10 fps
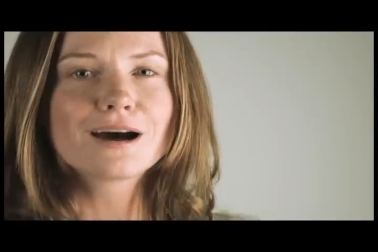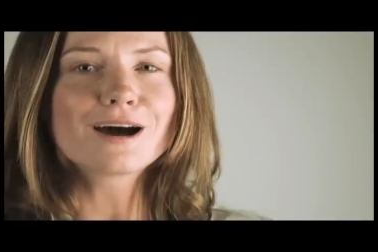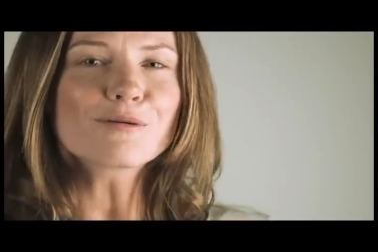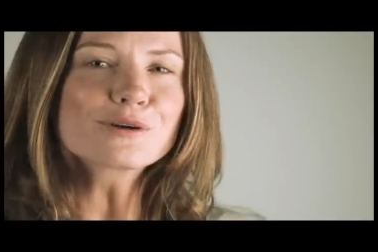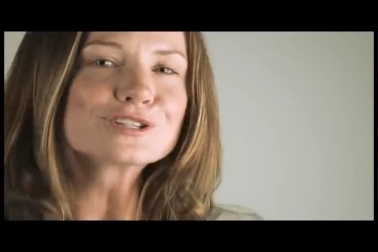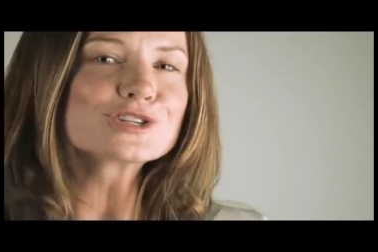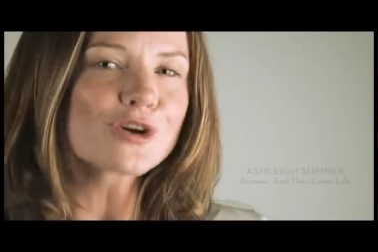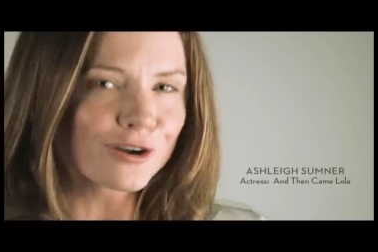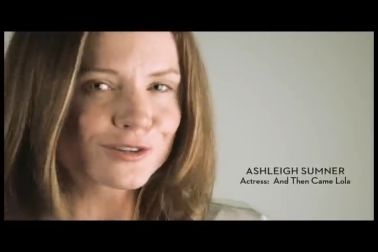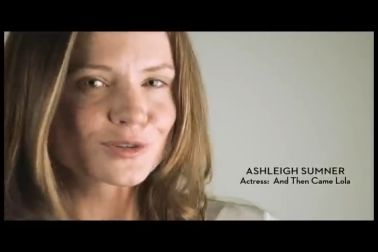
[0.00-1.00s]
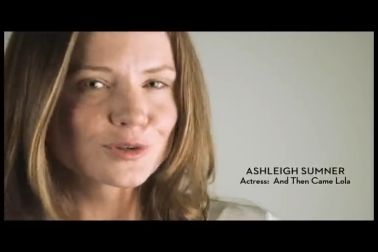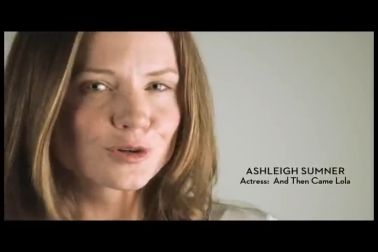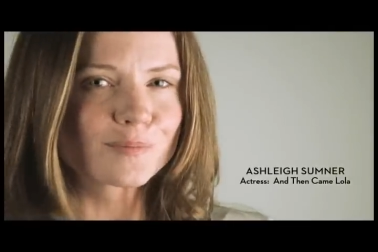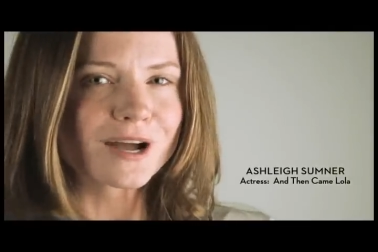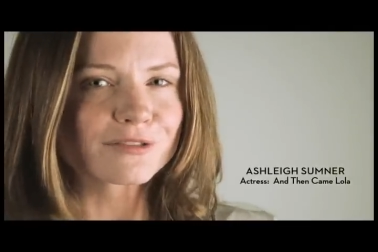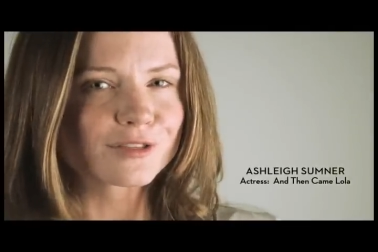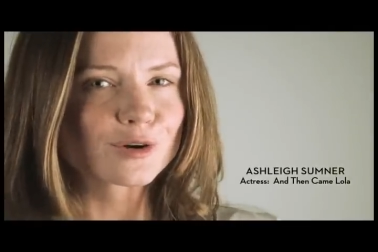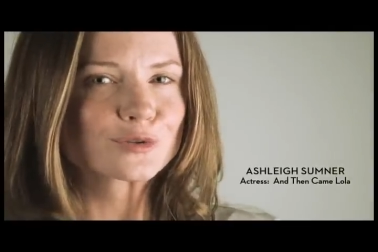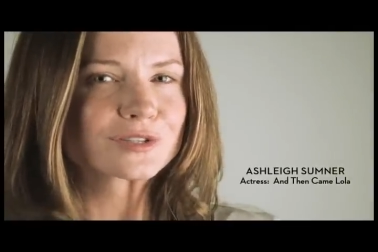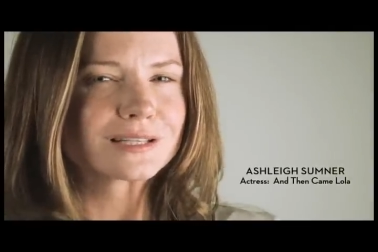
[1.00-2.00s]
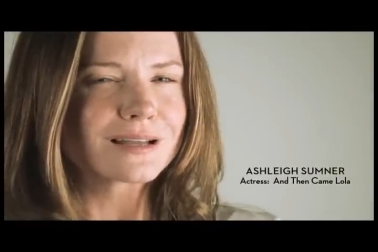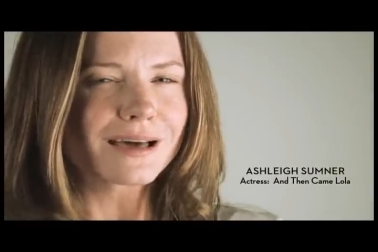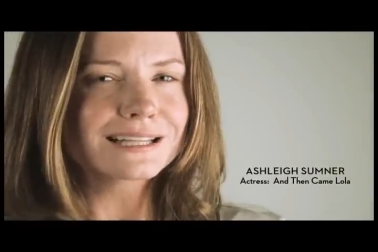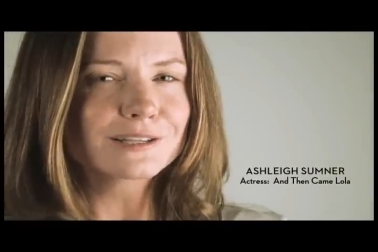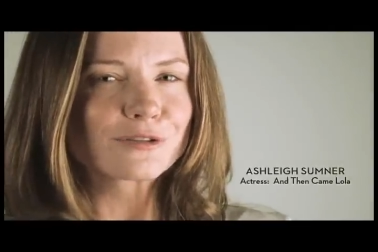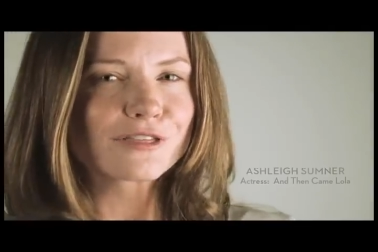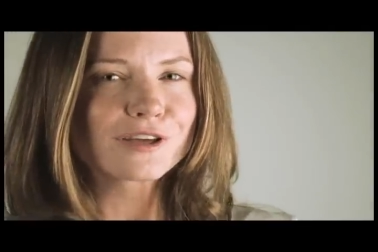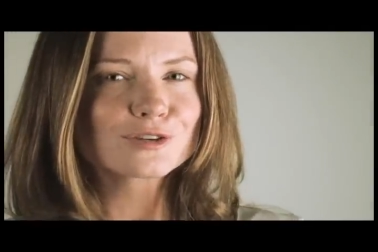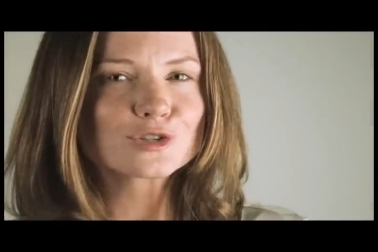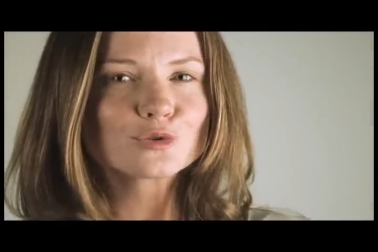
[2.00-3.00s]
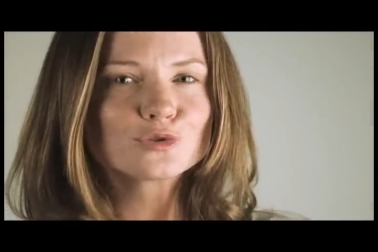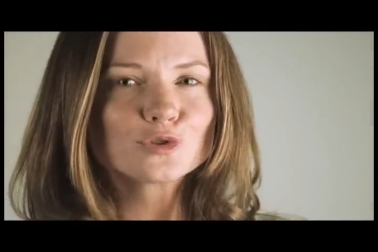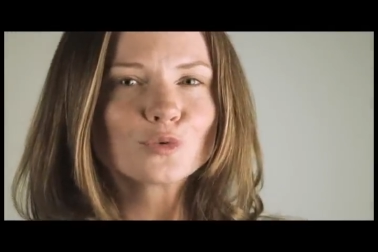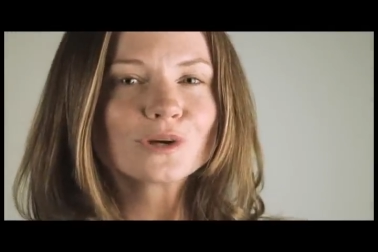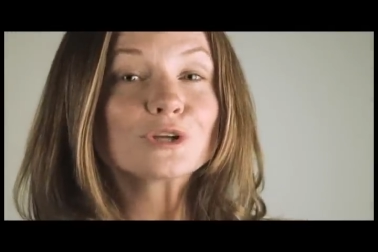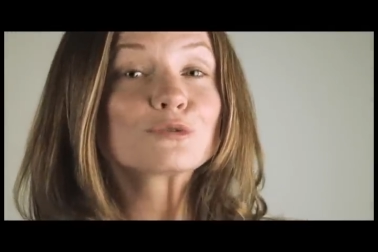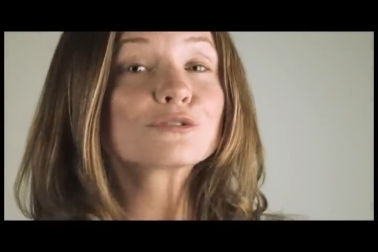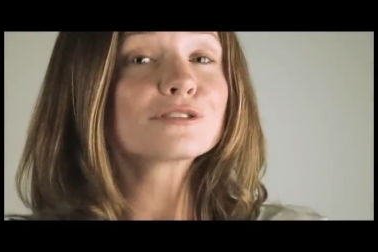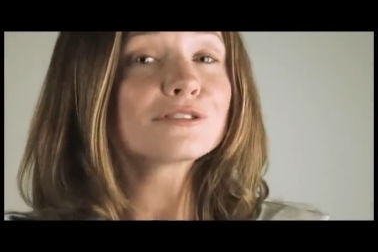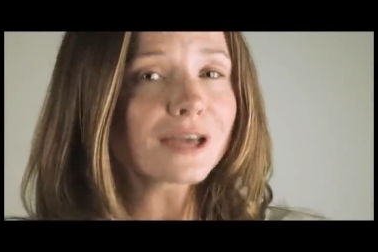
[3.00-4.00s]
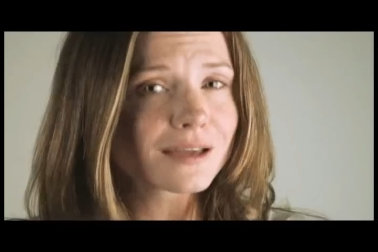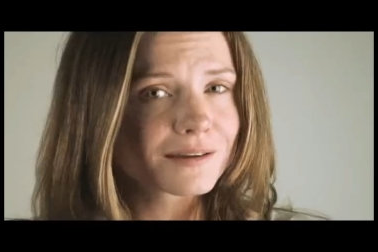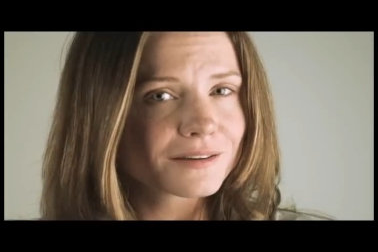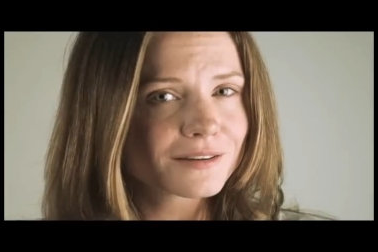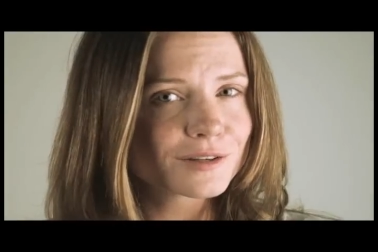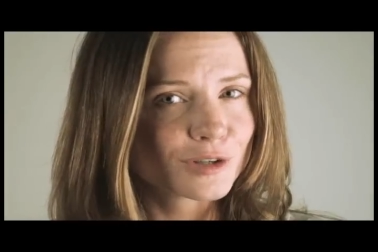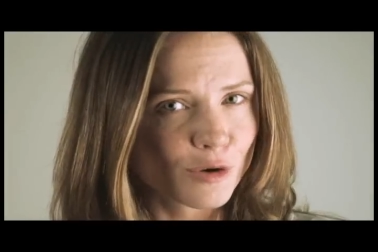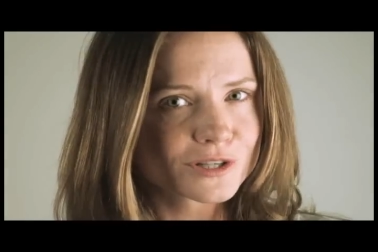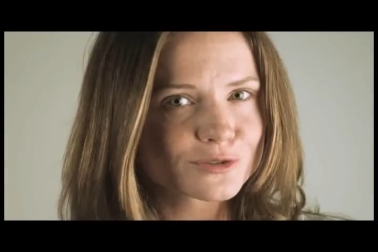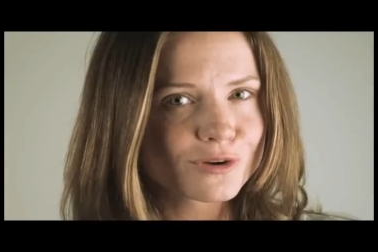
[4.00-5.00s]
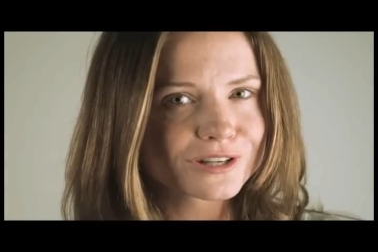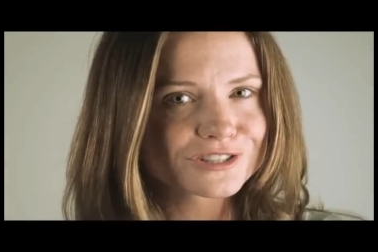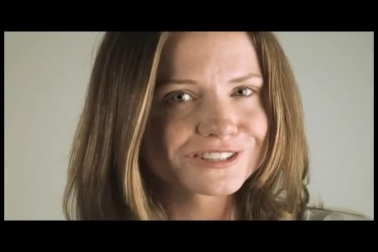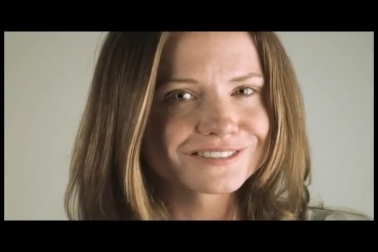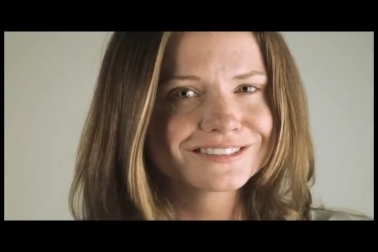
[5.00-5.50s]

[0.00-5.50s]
I want to talk to you about those naughty little things you do when you think no one is watching.